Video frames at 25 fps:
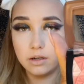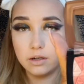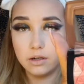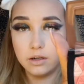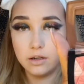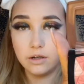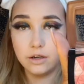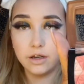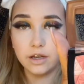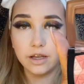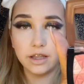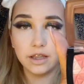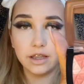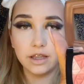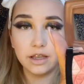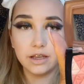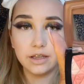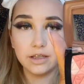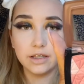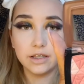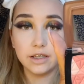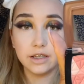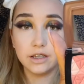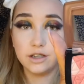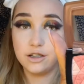look at
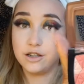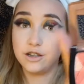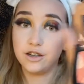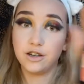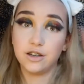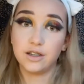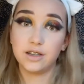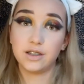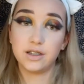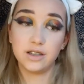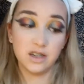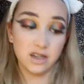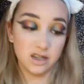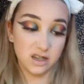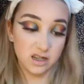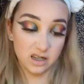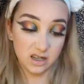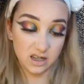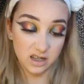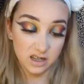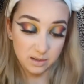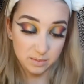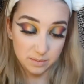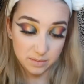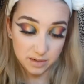this. It
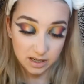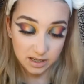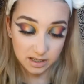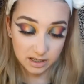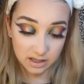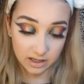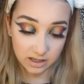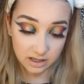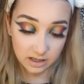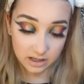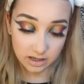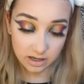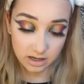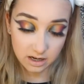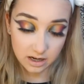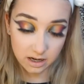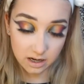is amazing.